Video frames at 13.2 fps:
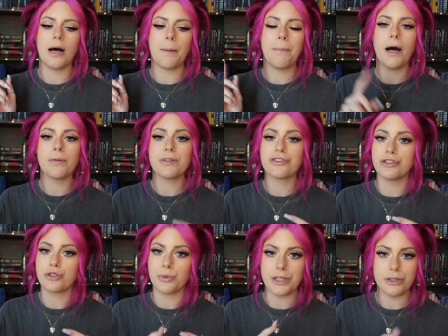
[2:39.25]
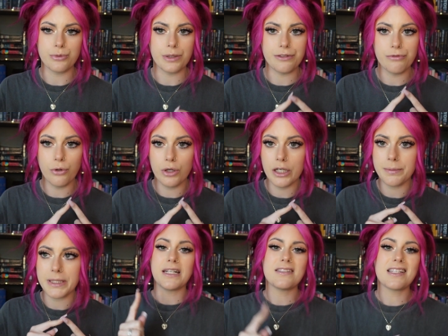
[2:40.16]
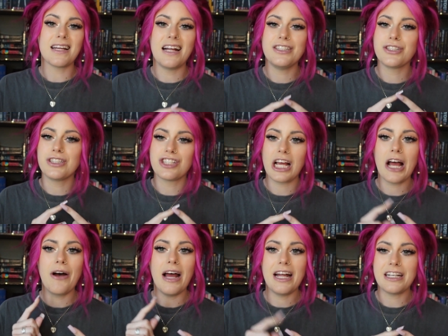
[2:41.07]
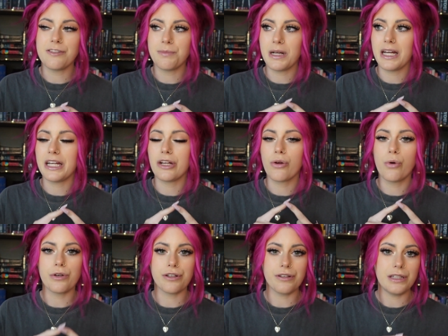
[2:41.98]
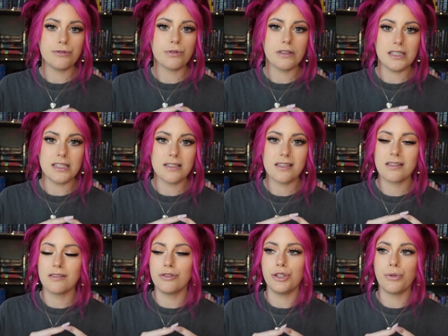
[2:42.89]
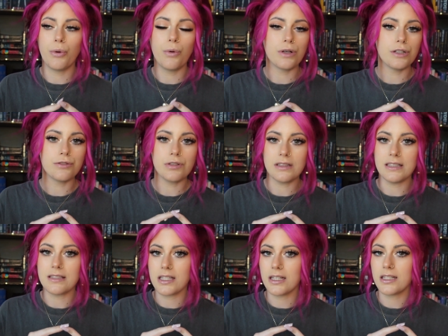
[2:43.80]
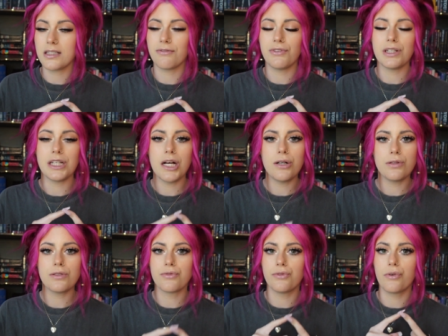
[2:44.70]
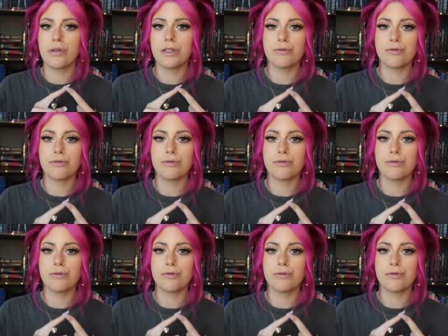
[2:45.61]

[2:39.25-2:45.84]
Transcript: published in 2024 because again, you can check out any of my quarterly release new horror releases videos for